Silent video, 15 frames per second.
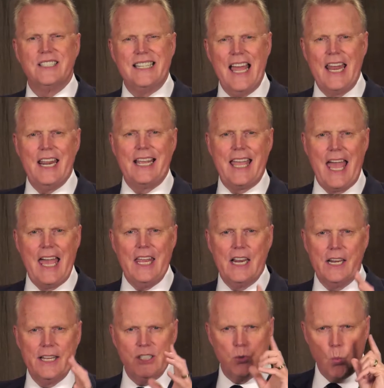Dedicate
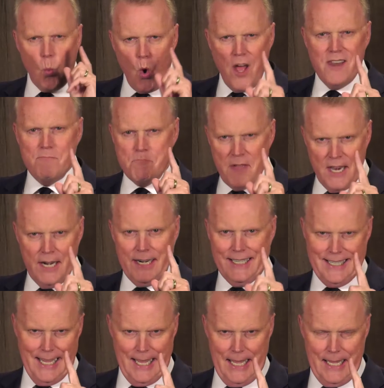at least 1 minute a
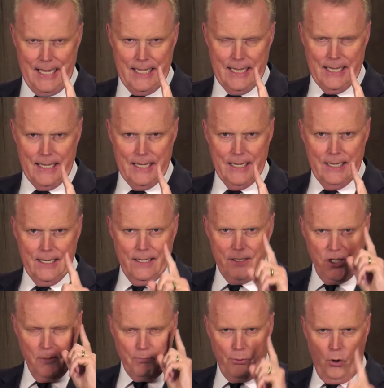day
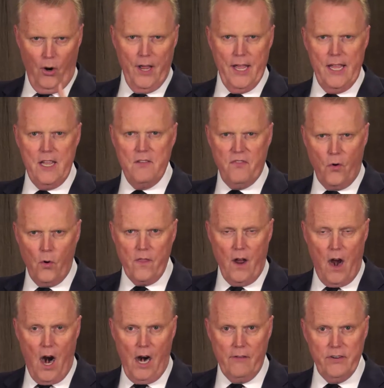to pray for the
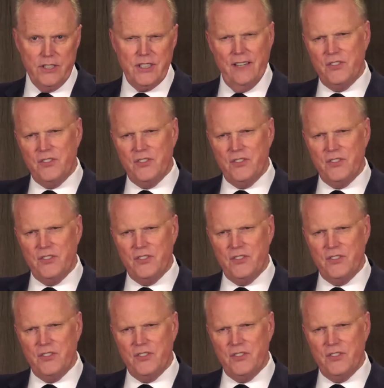harvest.